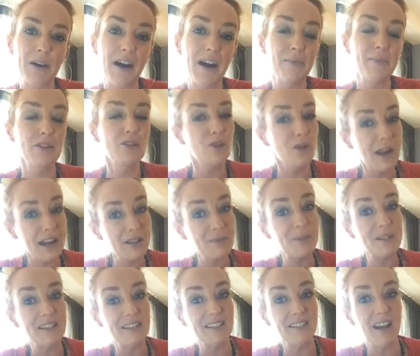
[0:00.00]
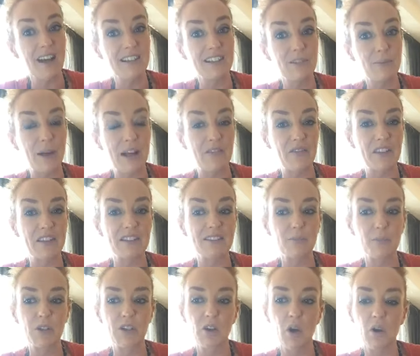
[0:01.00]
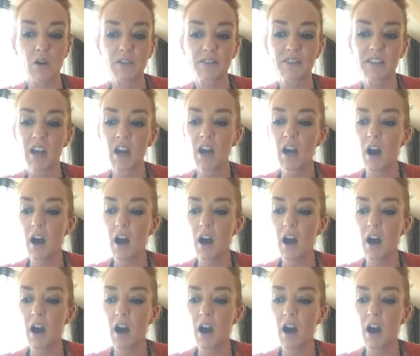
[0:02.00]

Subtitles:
I'm incredibly excited about this because